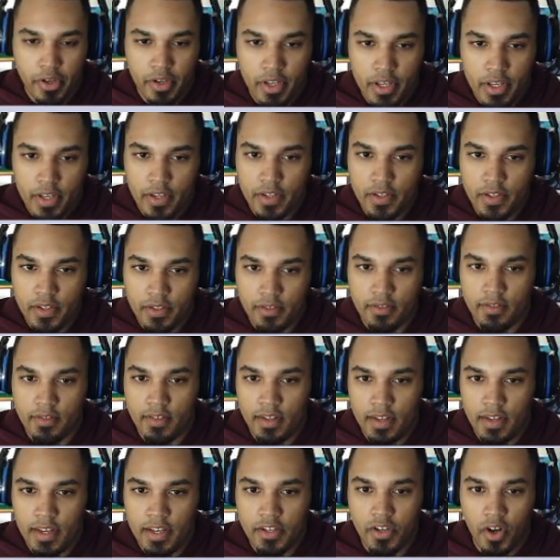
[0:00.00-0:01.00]

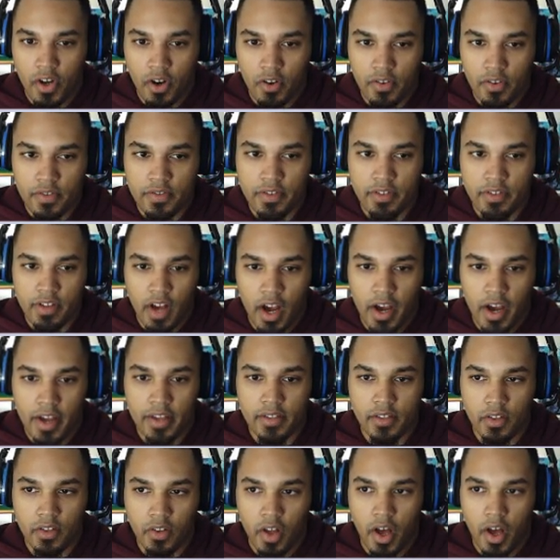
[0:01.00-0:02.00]
He turns the
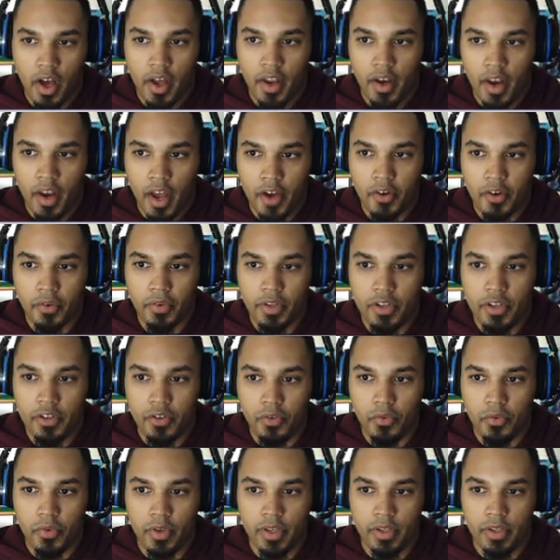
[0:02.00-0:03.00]
tides a lot. Not only do
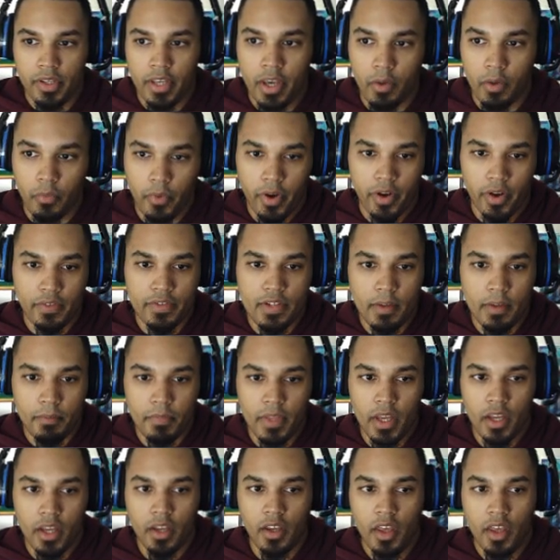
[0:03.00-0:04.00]
you get rid of
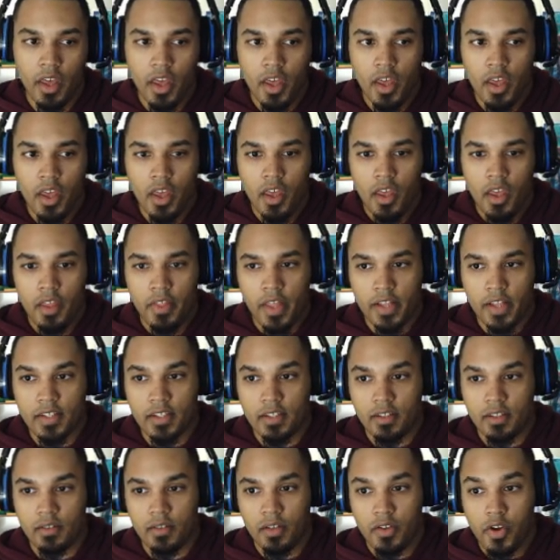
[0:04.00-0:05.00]
something that's
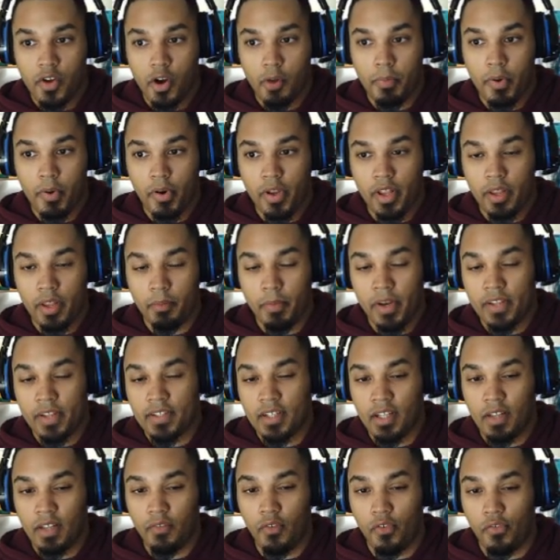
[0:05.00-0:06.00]
your opponent, but it's a
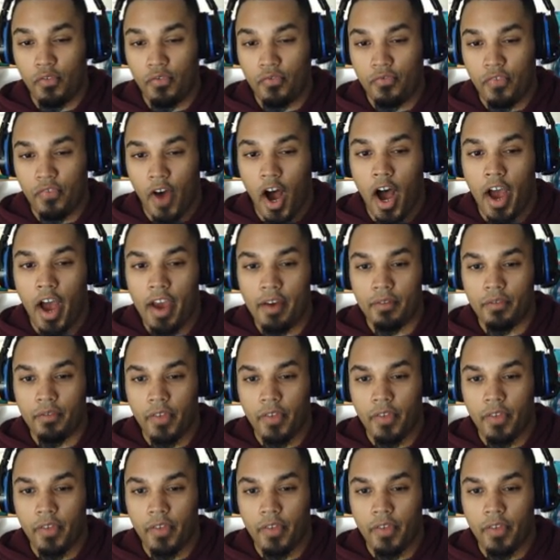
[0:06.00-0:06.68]
level 5.